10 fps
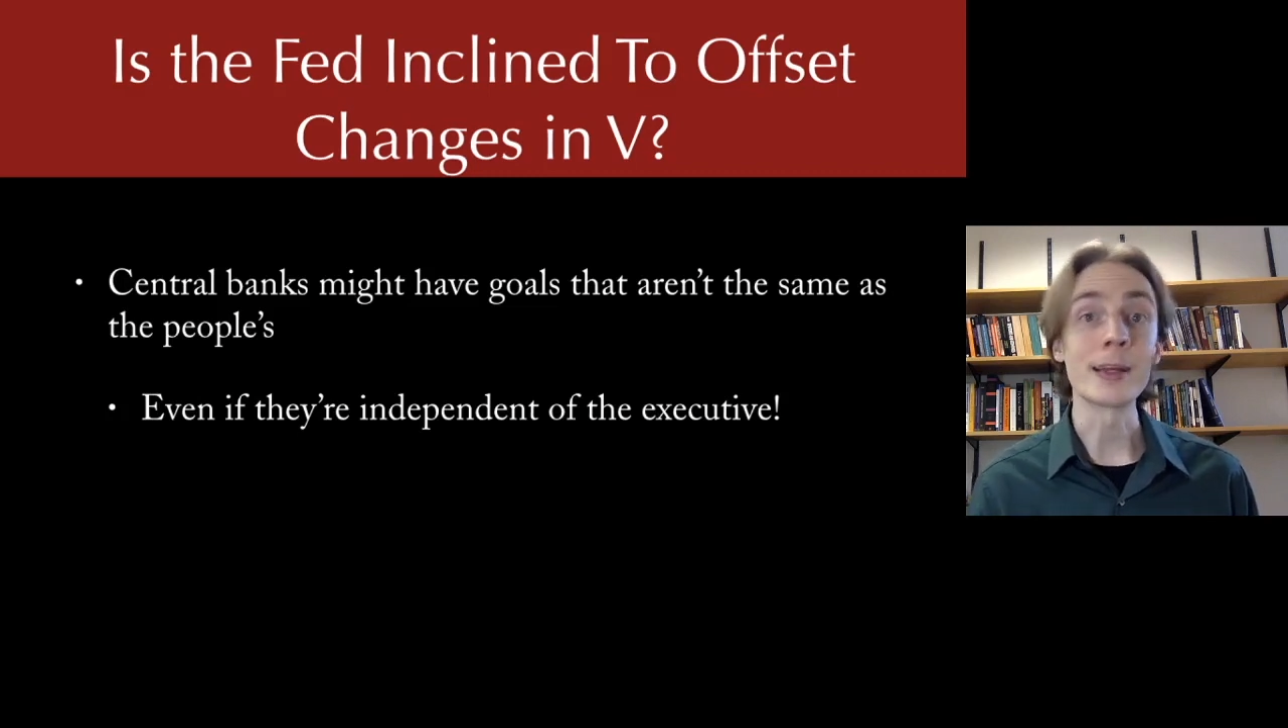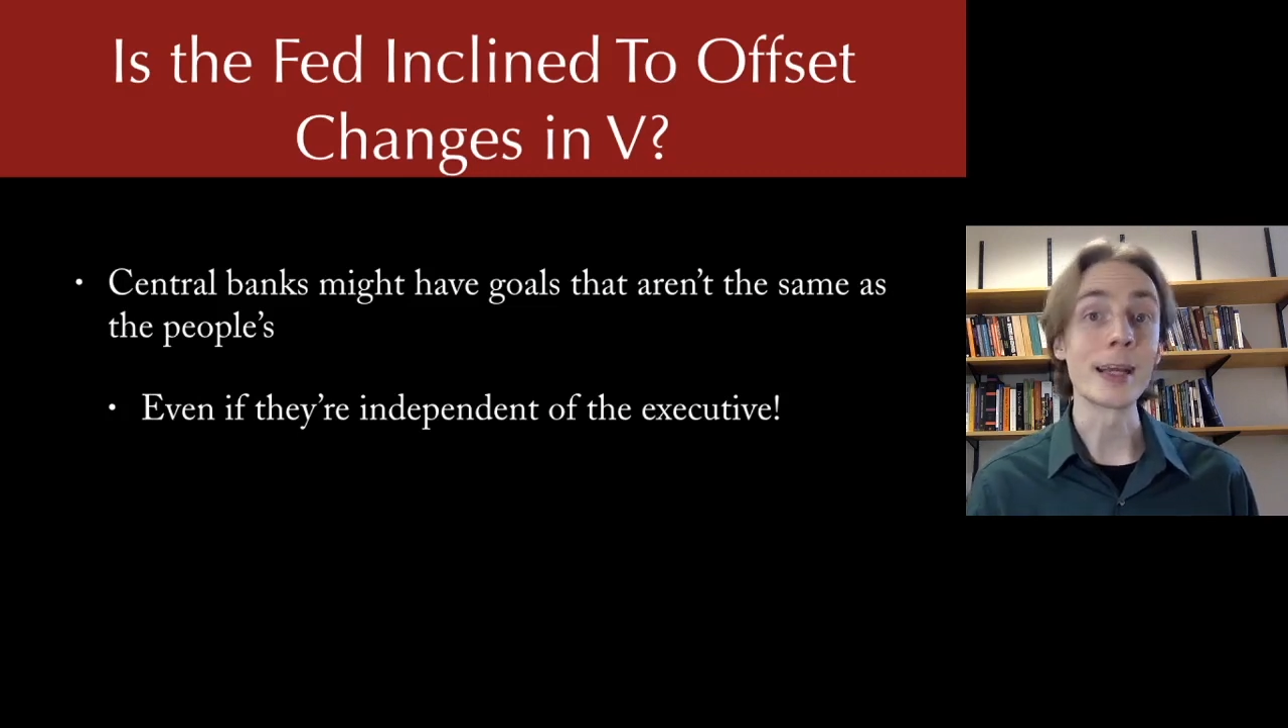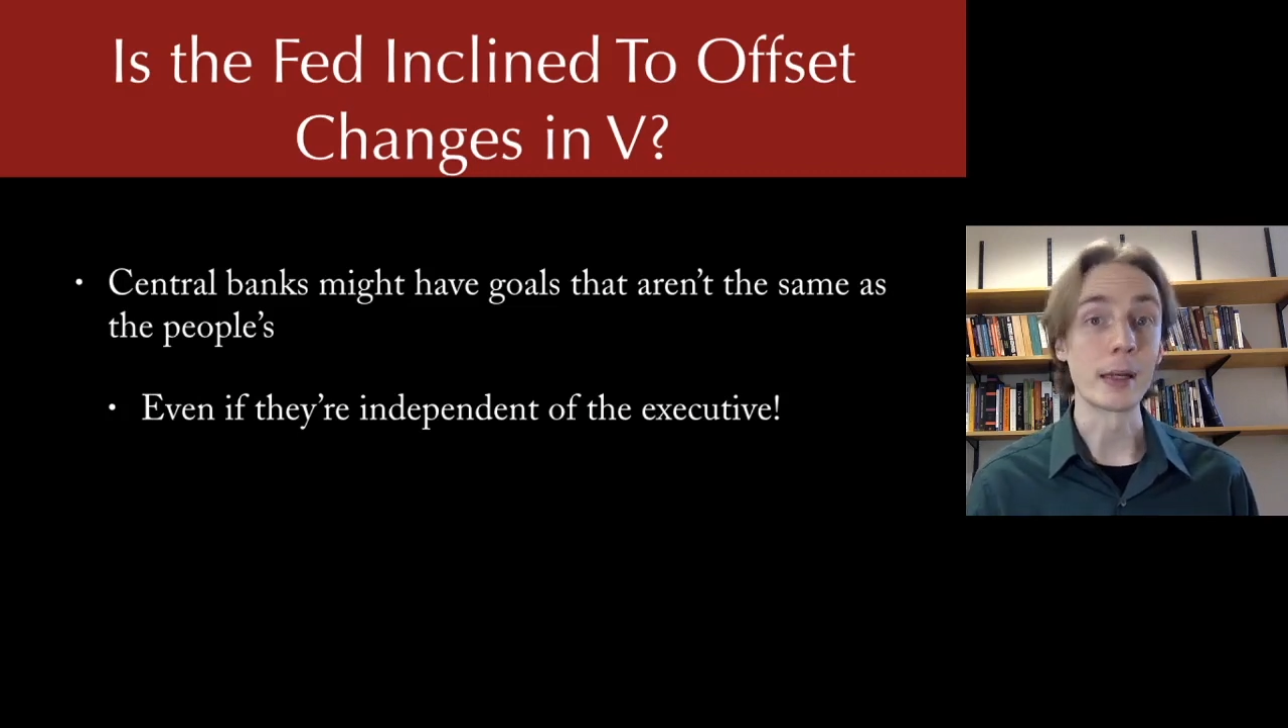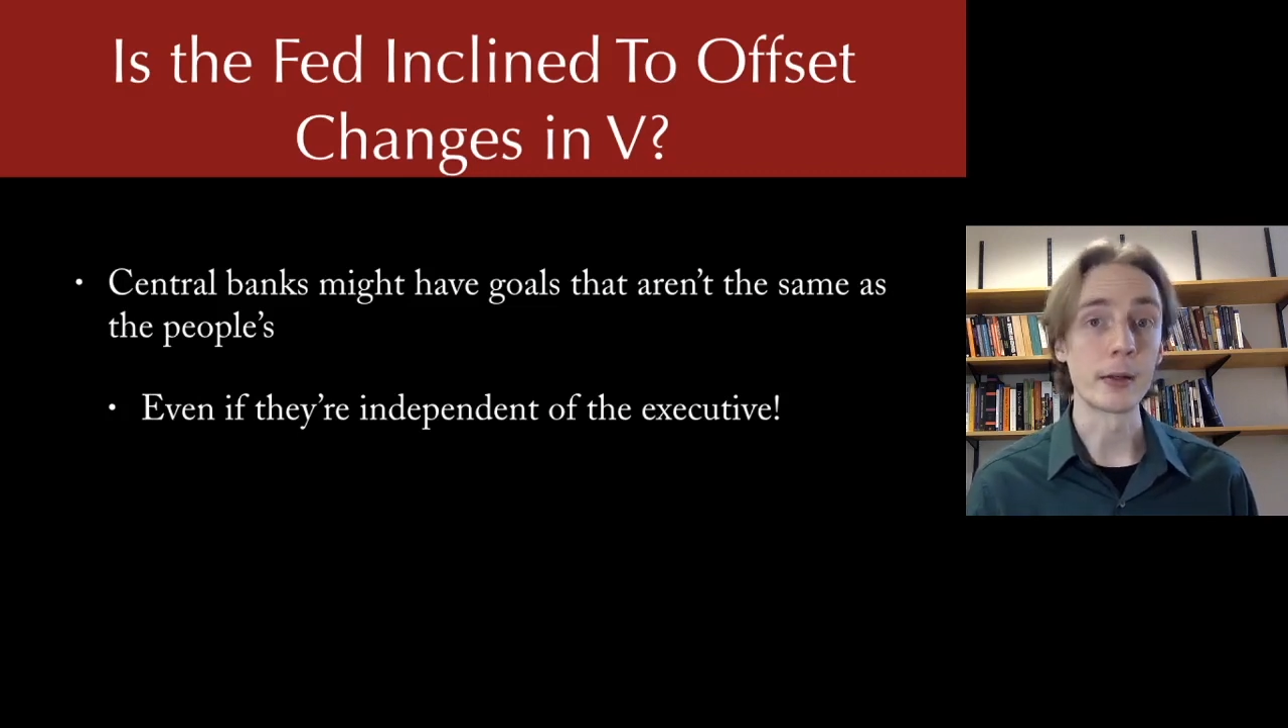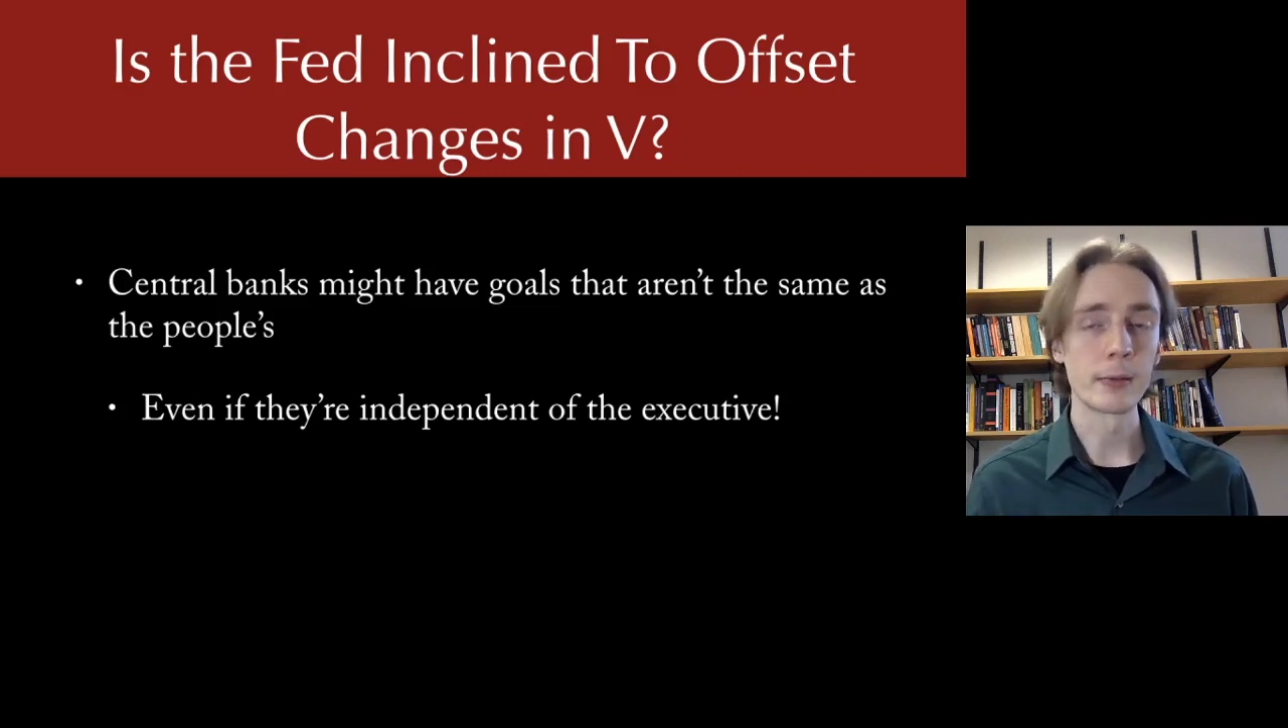
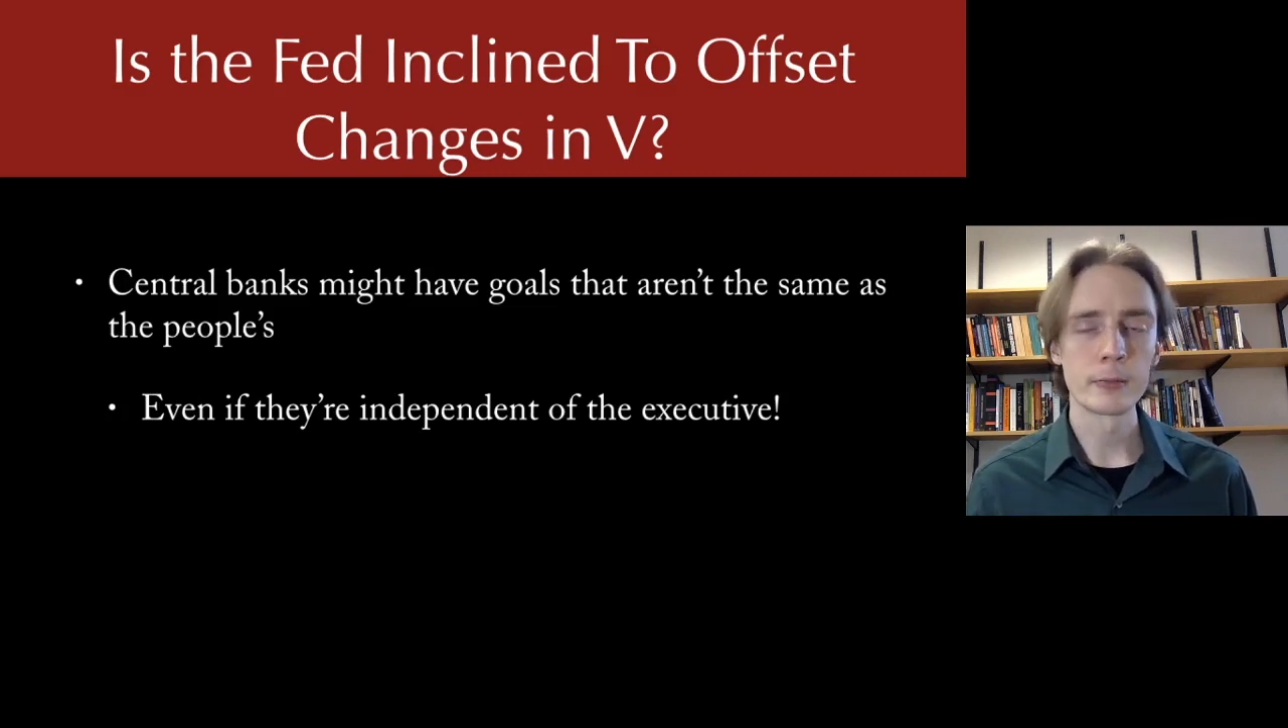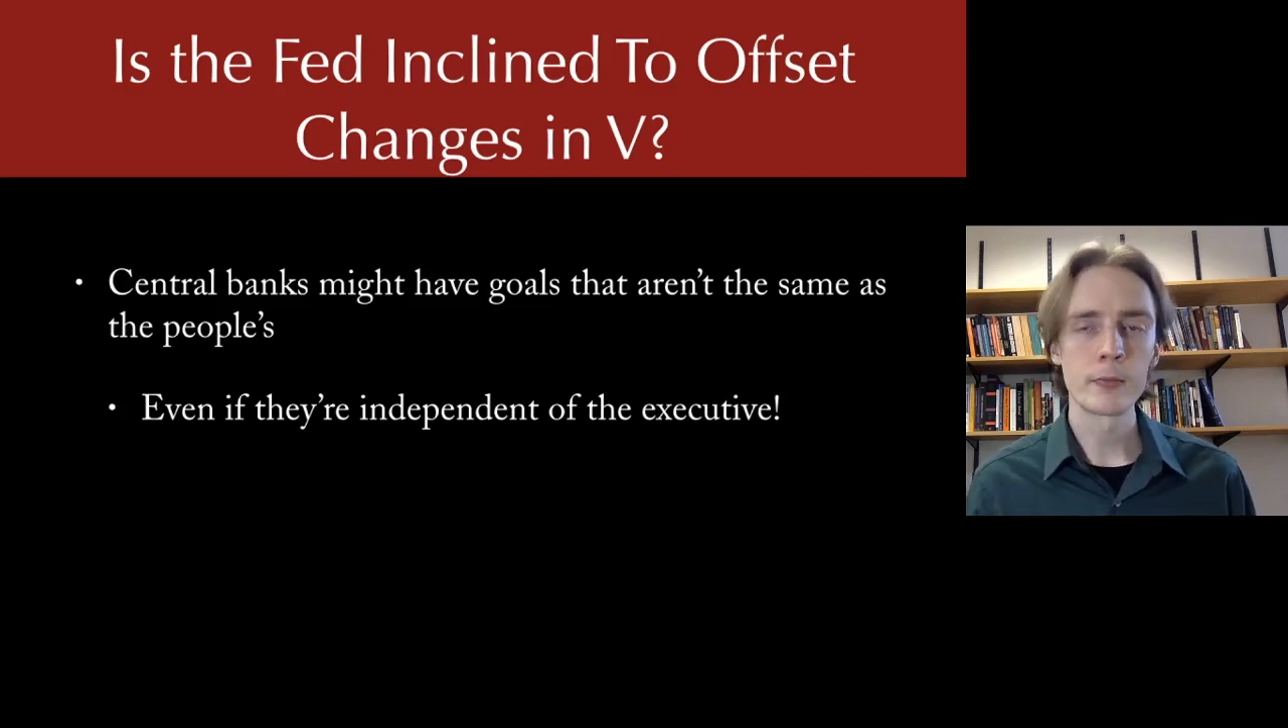needs.